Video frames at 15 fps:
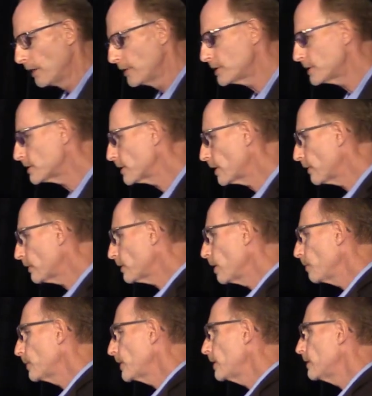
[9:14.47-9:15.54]
This is another
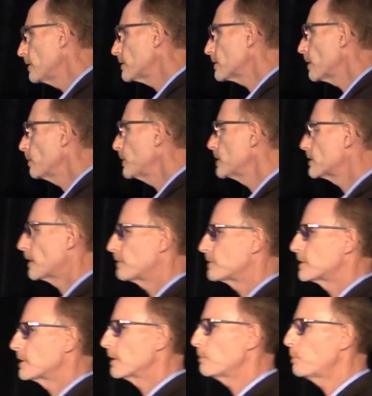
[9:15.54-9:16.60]
company. This company's out of
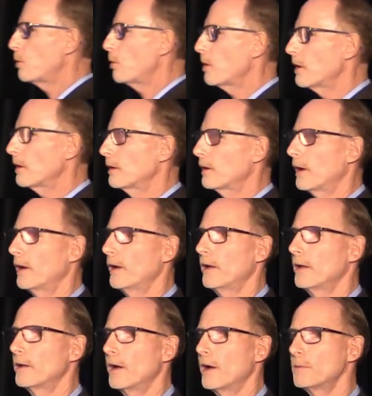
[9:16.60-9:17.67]
Singapore,
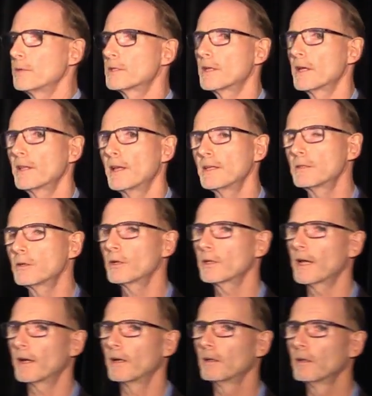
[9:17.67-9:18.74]
and I would say they took
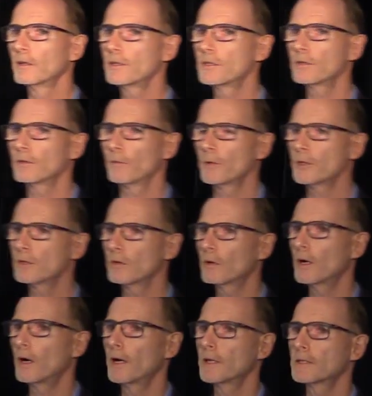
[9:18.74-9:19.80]
that original
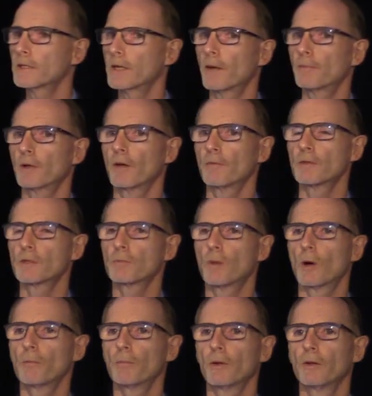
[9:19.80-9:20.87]
concept of the
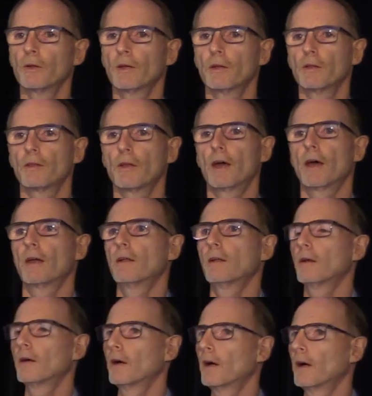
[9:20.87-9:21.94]
smart building that
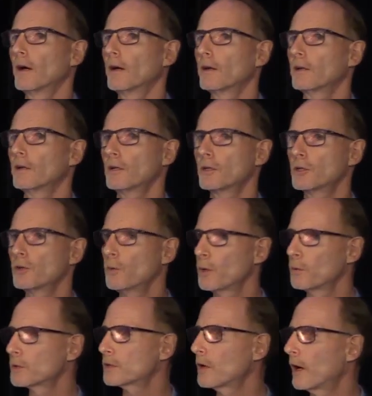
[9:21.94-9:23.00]

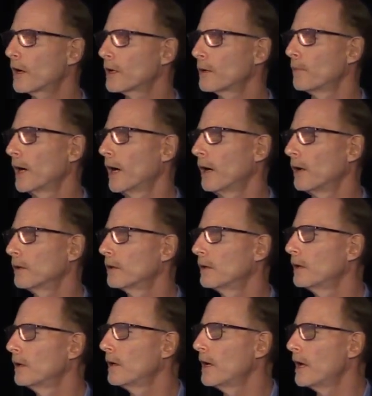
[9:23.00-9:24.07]
Yeshui was talking about,
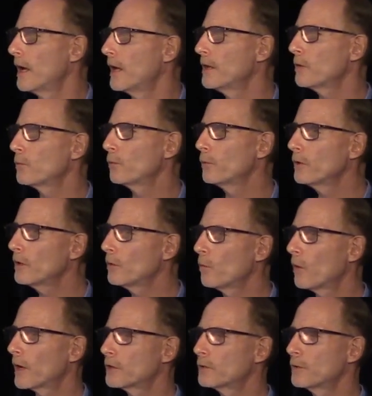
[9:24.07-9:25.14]
and they really
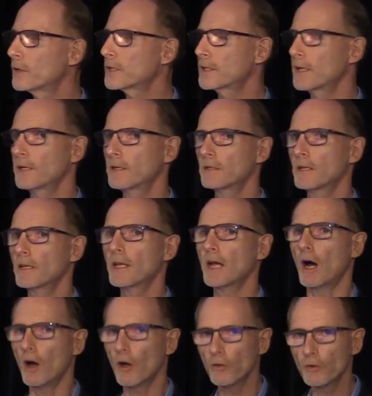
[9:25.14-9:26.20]
wanted to extend it to the
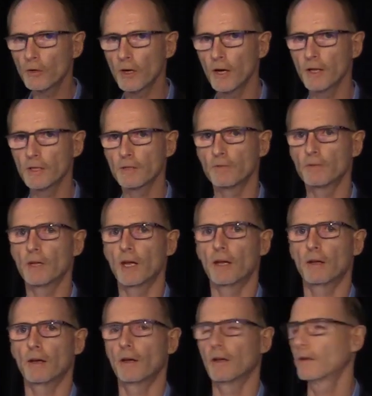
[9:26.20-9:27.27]
other kinds of
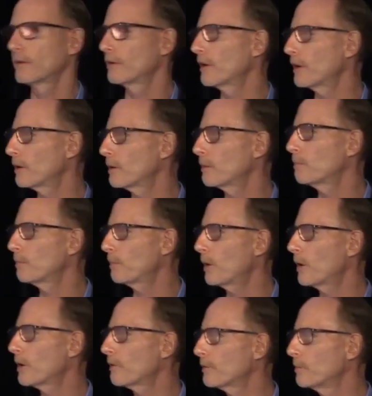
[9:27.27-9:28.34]
data that are
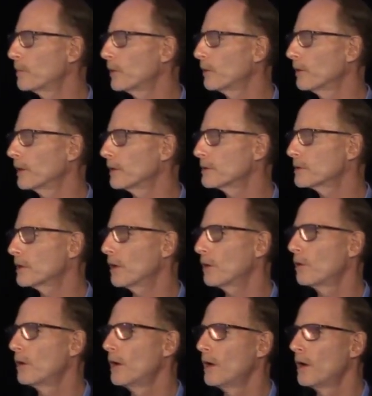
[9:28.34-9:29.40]
part of a building.
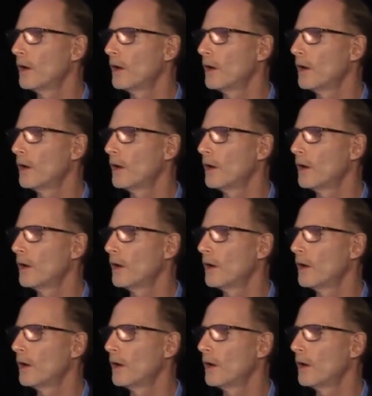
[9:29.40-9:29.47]
So,